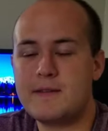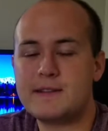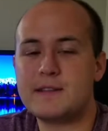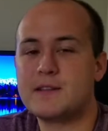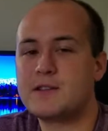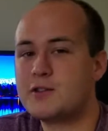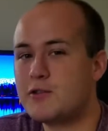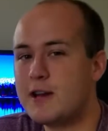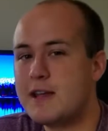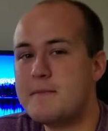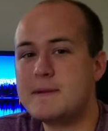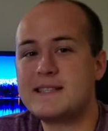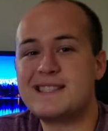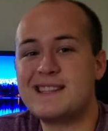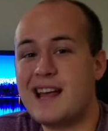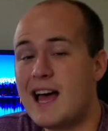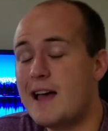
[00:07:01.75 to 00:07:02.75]
it's a stream,
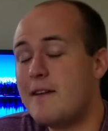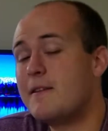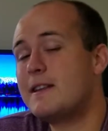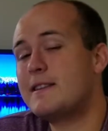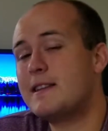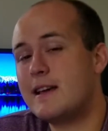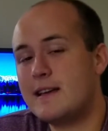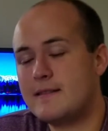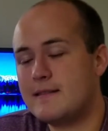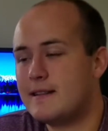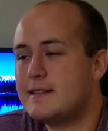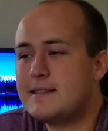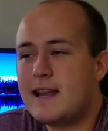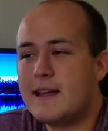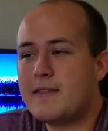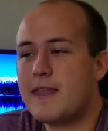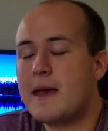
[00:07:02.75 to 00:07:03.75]
it's live,
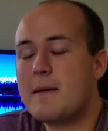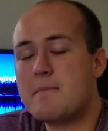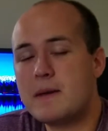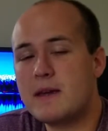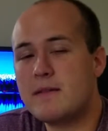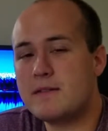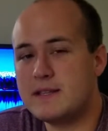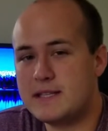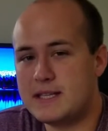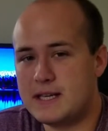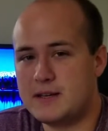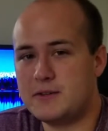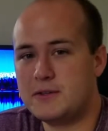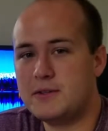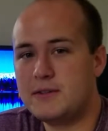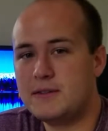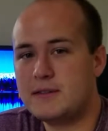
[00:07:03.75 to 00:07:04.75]
it's not that big of a
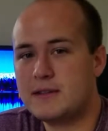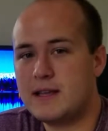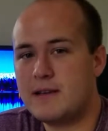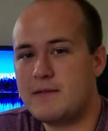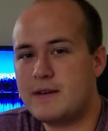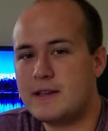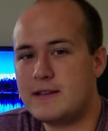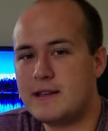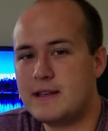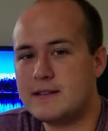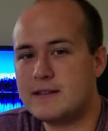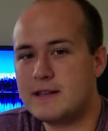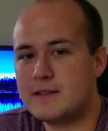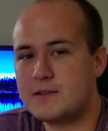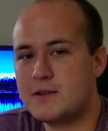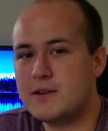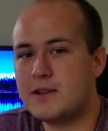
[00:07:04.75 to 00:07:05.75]
deal if it
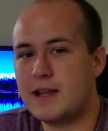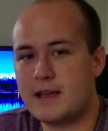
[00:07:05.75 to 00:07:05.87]
isn't as good.